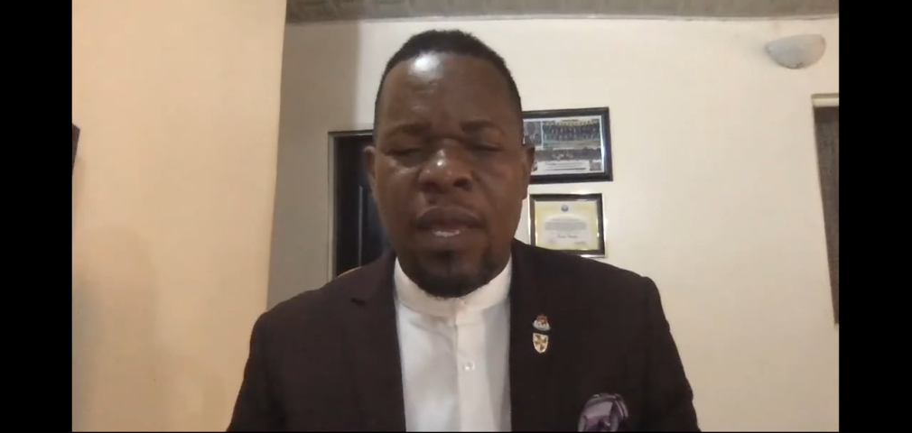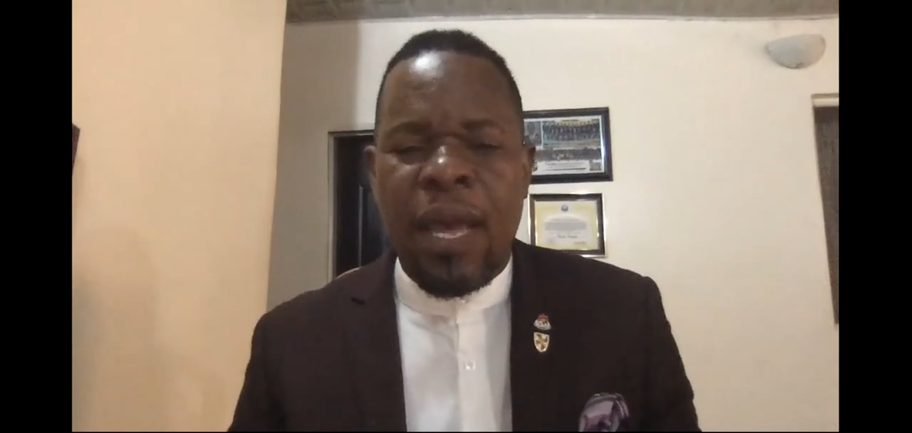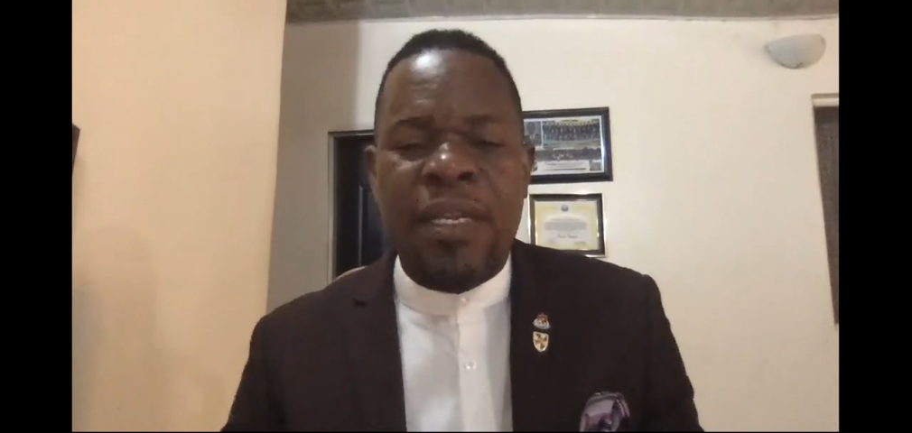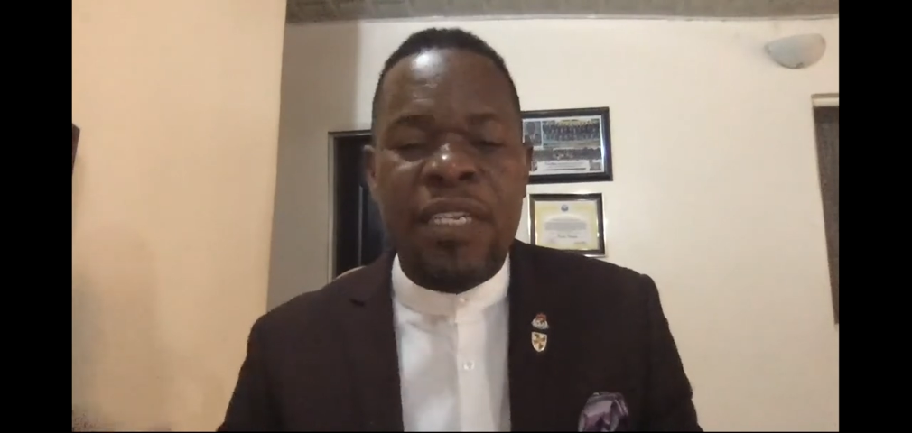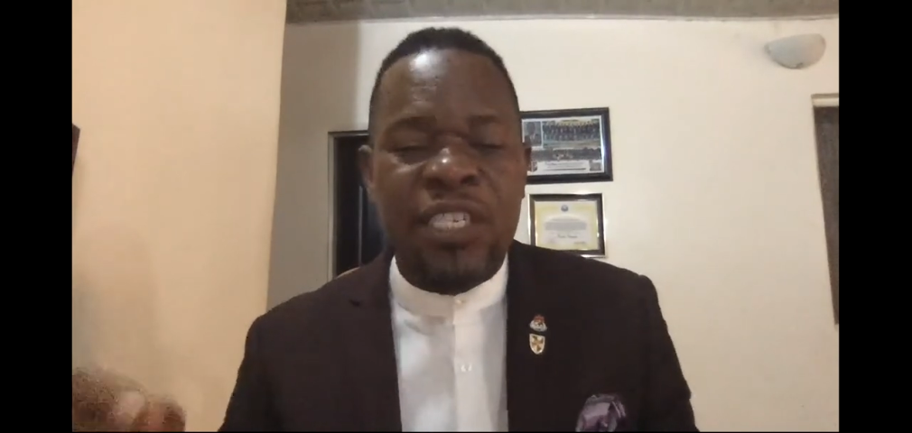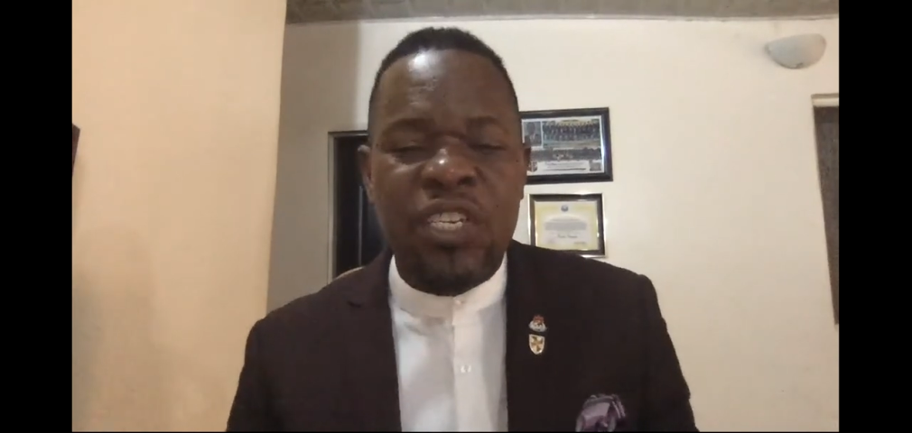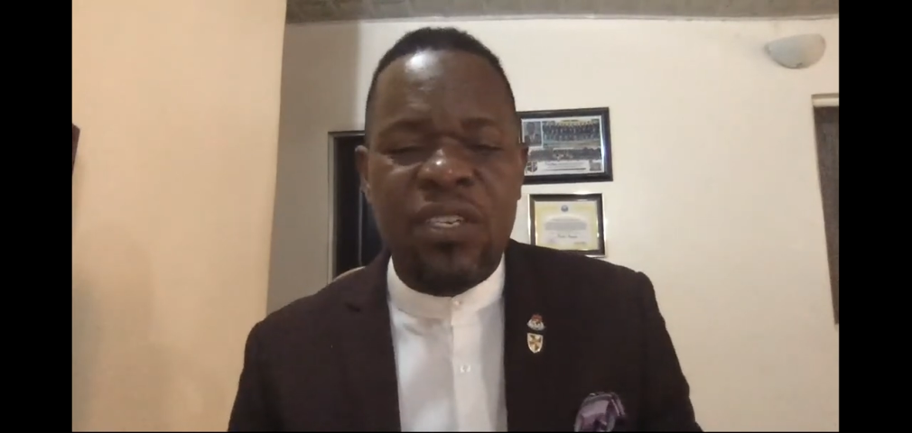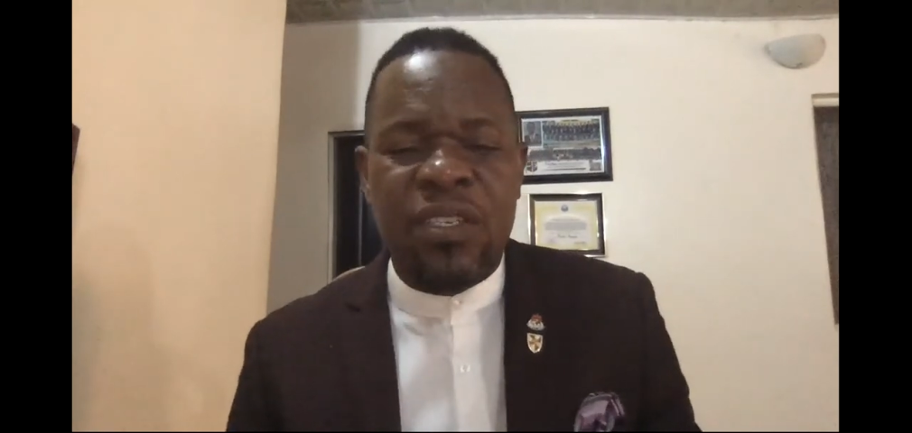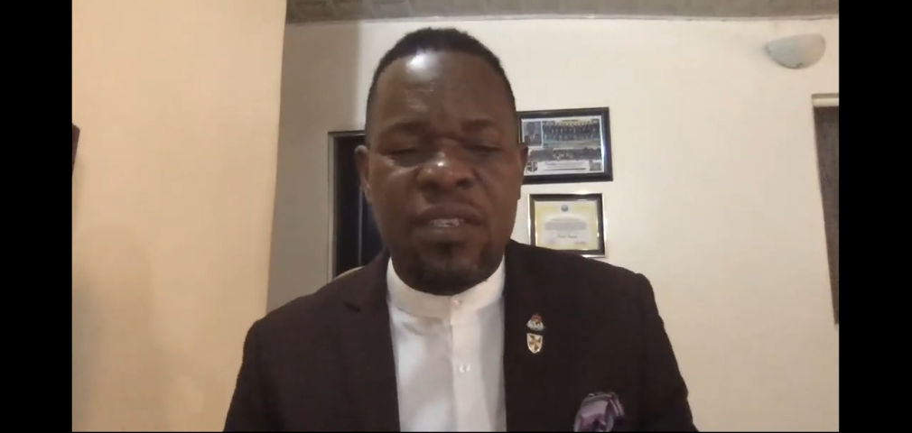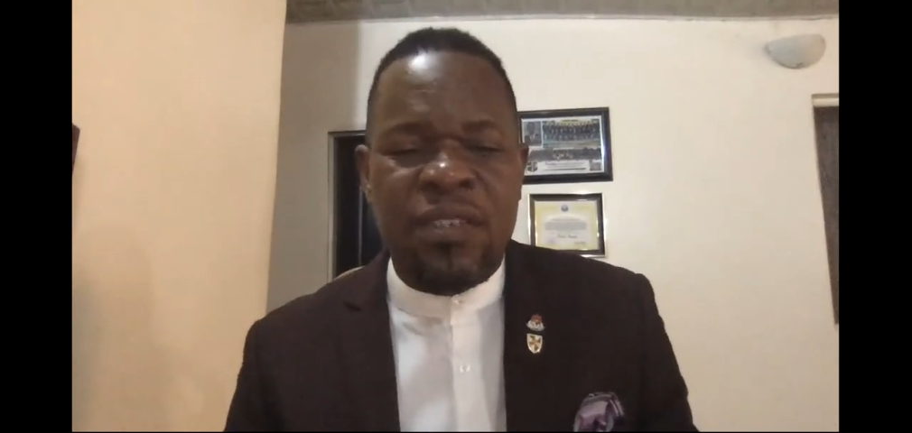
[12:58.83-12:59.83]
And the
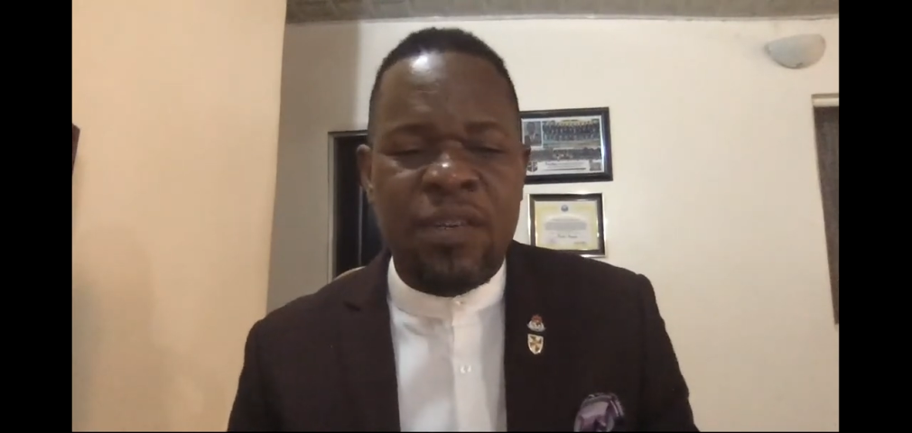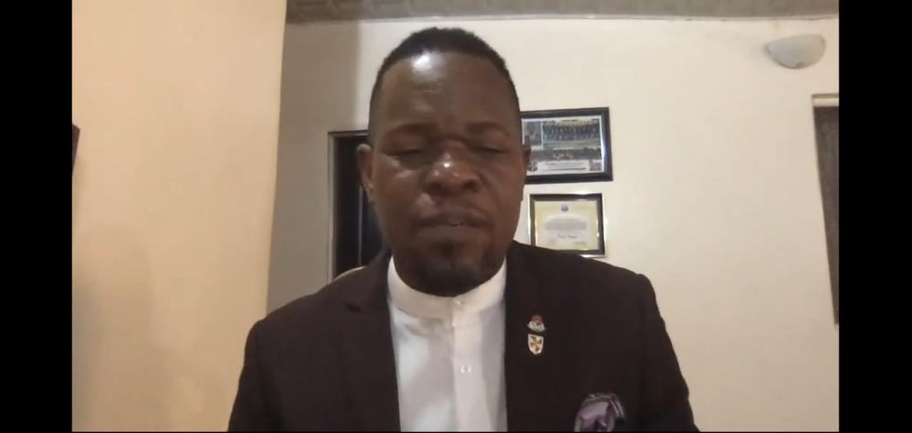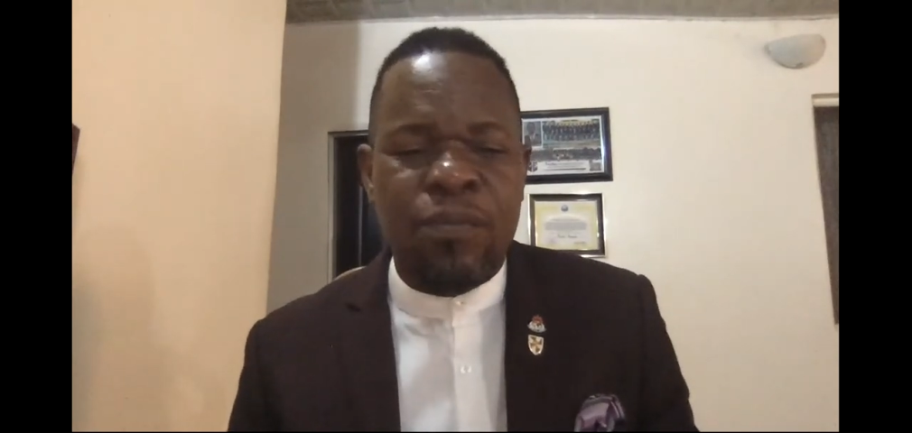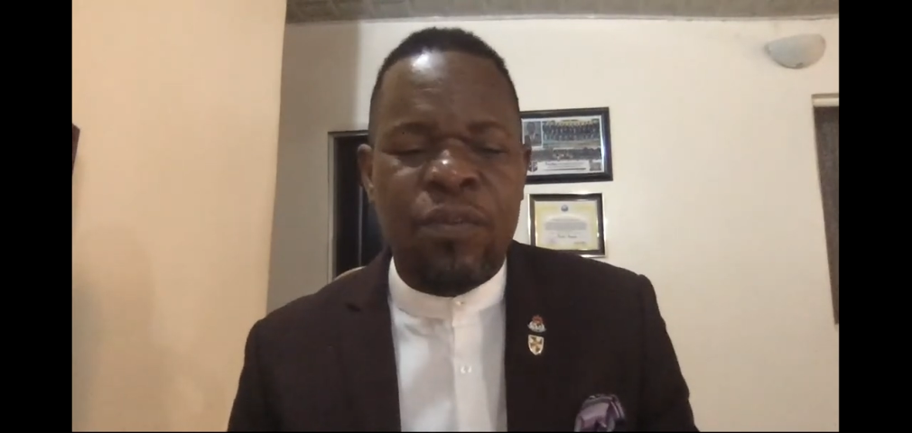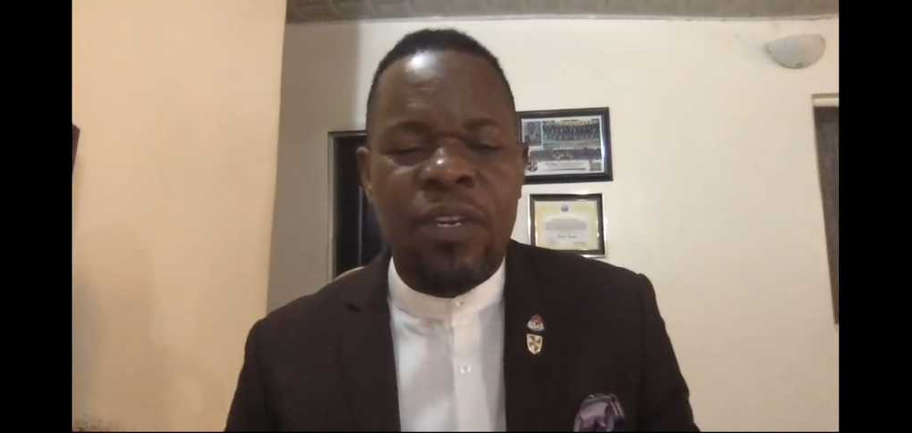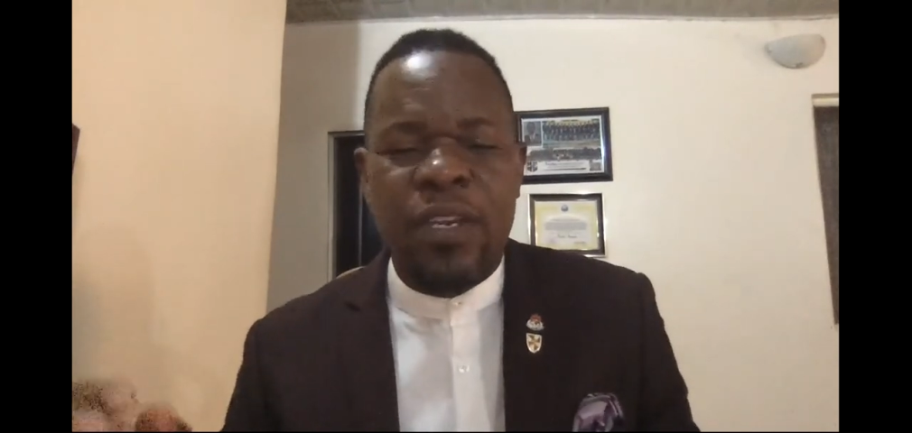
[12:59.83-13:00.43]
secret is simple,